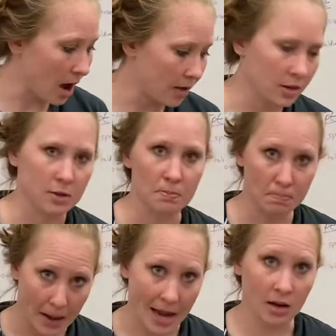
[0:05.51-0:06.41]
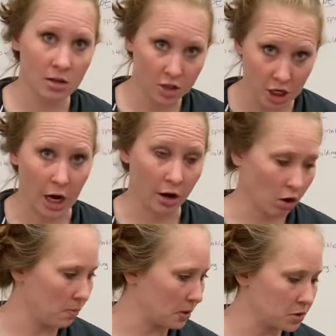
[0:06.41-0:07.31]
the band chair or
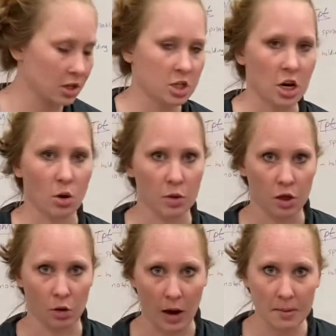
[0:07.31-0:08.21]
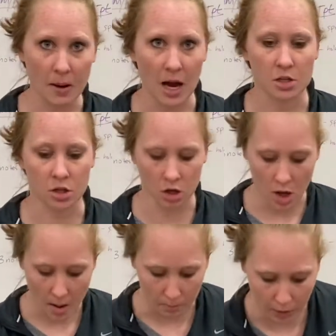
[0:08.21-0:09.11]
music chair with the right posture,
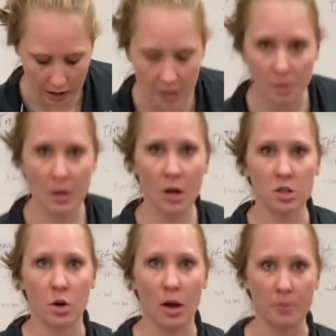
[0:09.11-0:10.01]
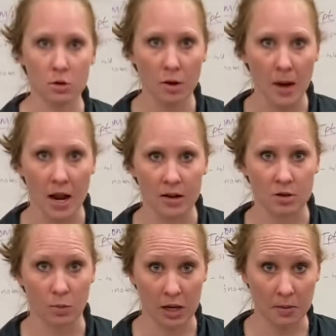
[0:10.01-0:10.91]
bringing the baritone up to our body so
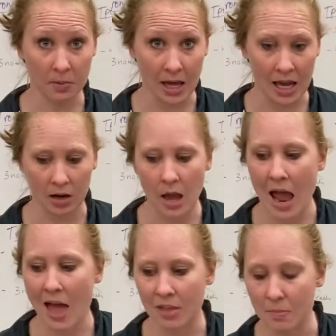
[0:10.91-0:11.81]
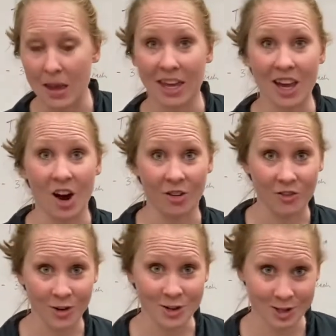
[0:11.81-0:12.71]
we can play it, and then making our
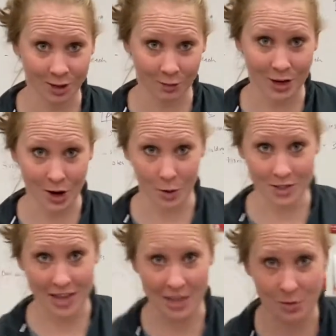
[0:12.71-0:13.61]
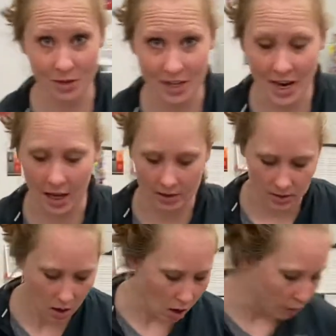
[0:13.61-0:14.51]
first 3 notes. That's what today is.
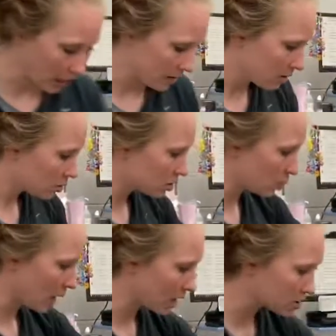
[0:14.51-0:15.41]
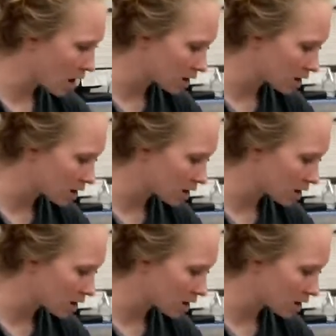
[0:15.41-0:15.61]
Okay, so we had talked